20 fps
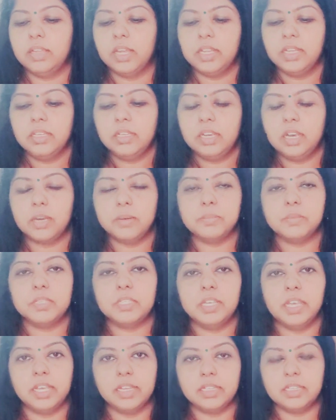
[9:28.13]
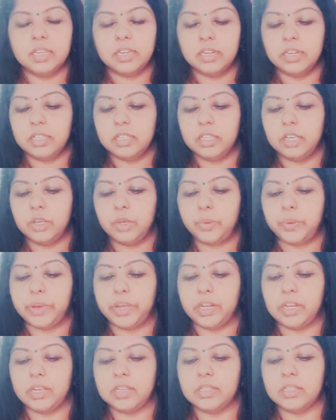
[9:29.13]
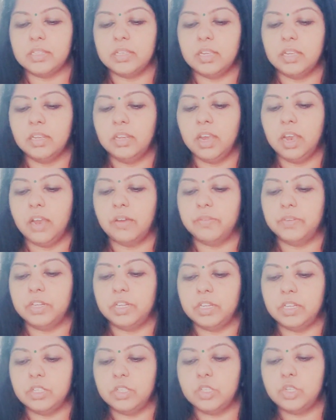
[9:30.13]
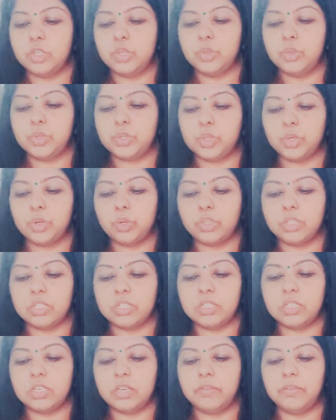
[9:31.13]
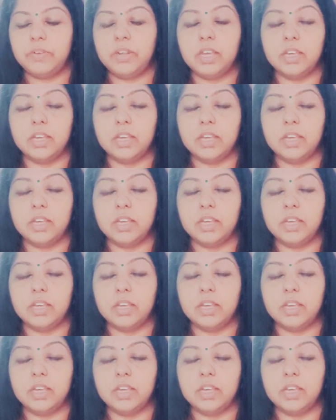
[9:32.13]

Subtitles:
Then comes yet another query is that our institution or the chief